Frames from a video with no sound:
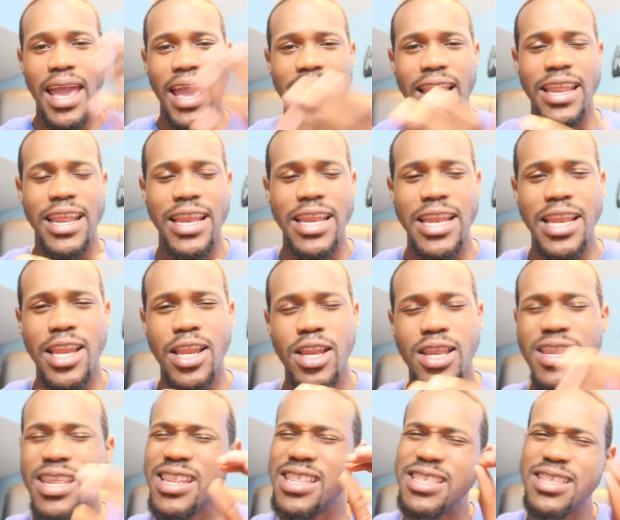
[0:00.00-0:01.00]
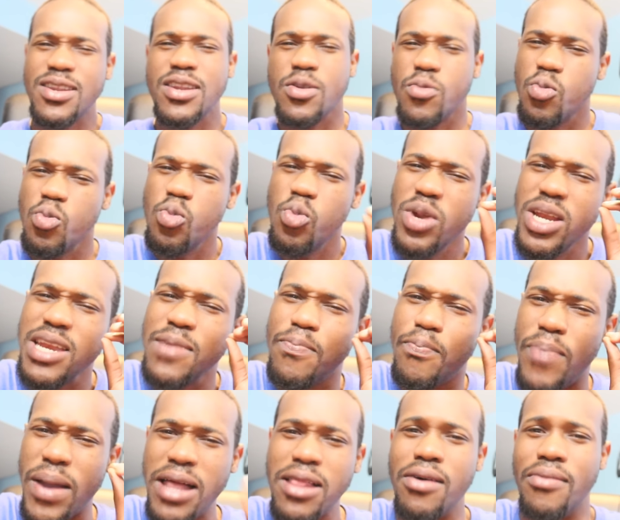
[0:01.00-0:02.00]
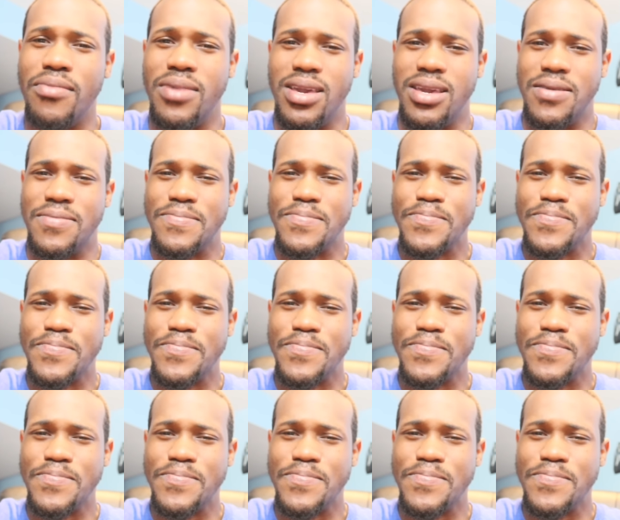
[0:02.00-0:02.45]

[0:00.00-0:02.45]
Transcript: And then the, when Bellamy,